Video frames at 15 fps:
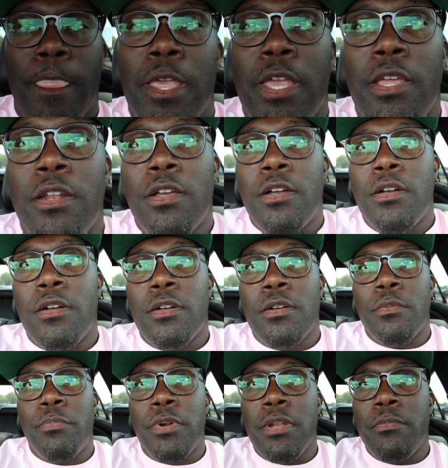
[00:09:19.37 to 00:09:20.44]
and
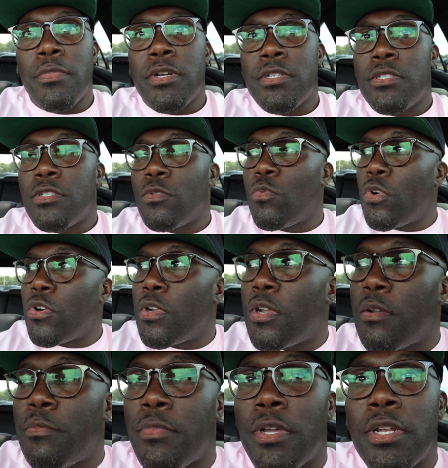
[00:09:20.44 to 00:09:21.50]
uh, pretty much work
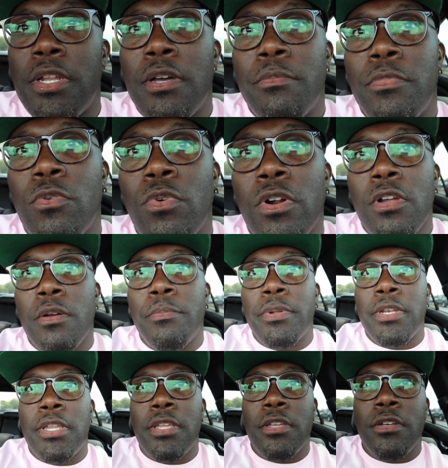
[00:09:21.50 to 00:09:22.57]
up a number, work up a
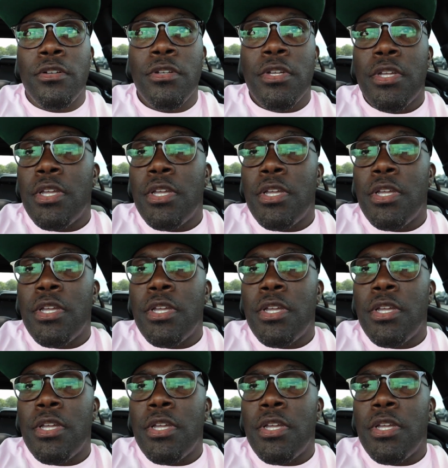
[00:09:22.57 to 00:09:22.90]
deal,